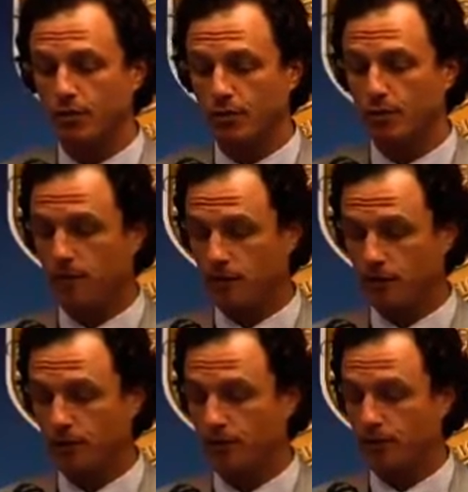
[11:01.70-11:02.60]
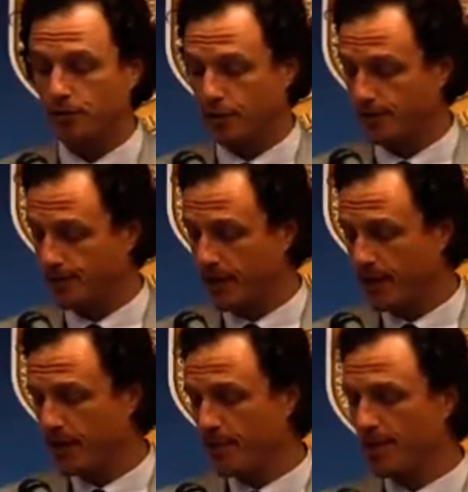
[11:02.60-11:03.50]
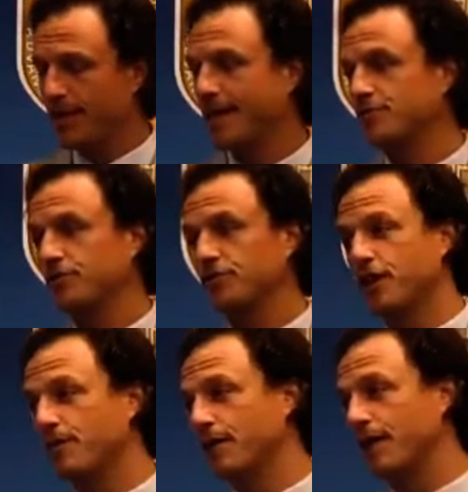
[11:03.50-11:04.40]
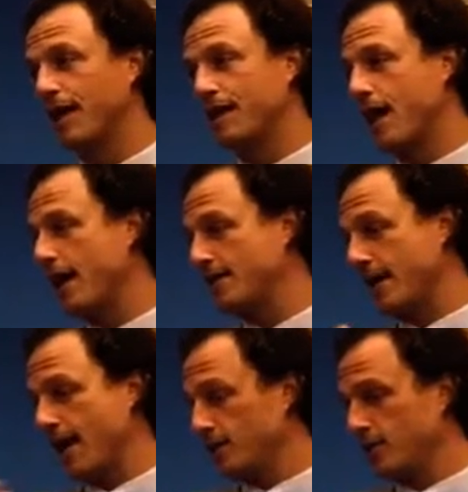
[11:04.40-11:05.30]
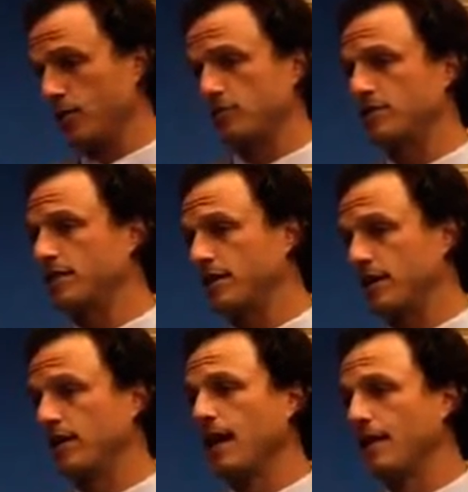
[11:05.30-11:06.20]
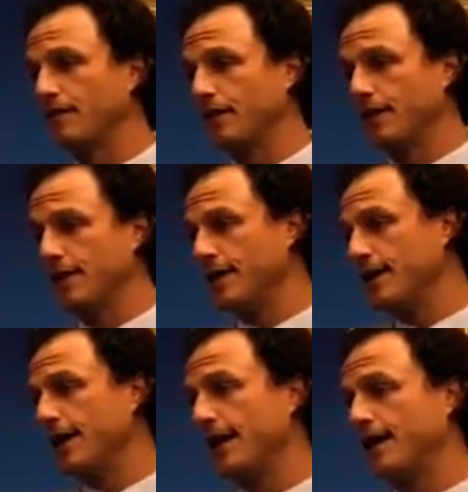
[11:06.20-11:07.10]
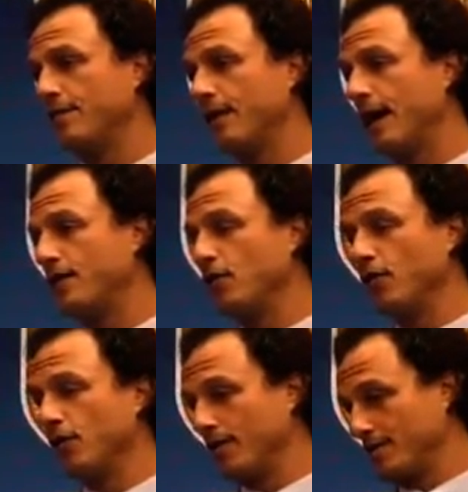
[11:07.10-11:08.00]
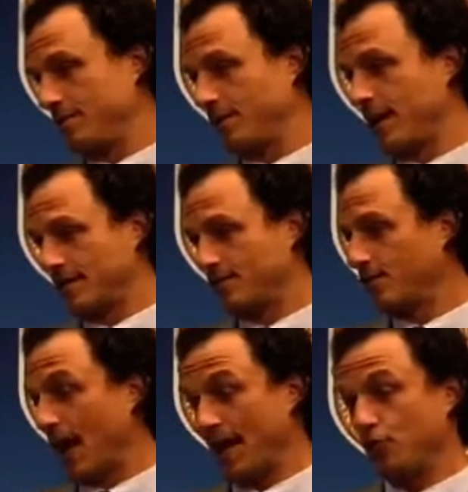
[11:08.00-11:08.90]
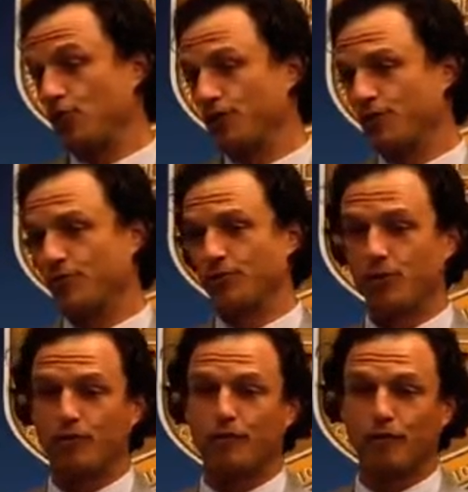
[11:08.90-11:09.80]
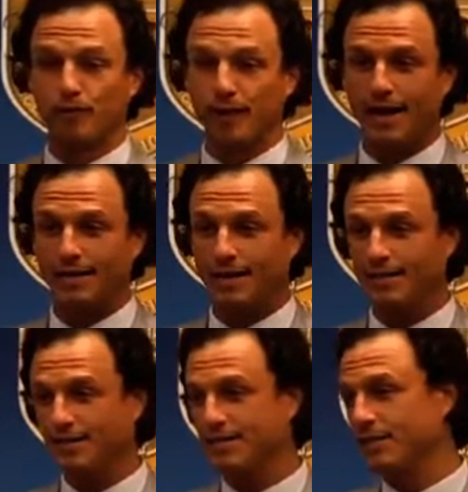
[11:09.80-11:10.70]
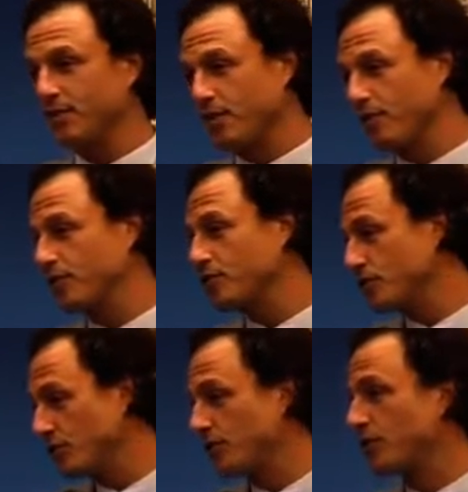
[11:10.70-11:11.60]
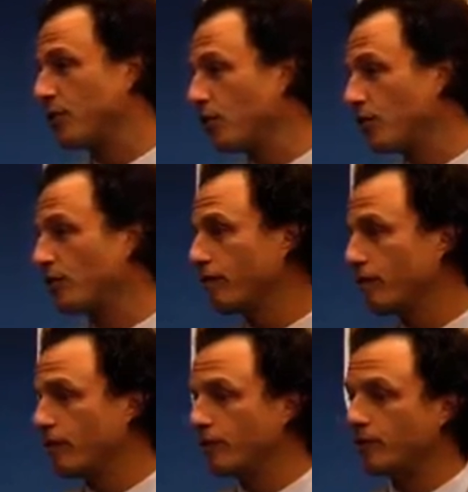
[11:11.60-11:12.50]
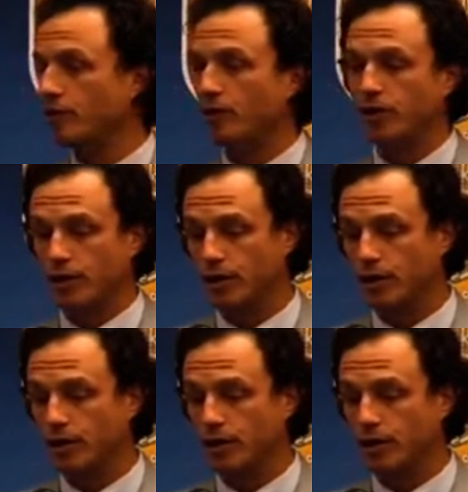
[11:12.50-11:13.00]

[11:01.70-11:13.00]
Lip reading: with their microhematuria. Pediatric trauma, I honestly don't see a lot of it. I know that last I looked, there were no firm guidelines, except your threshold's a little lower for going to look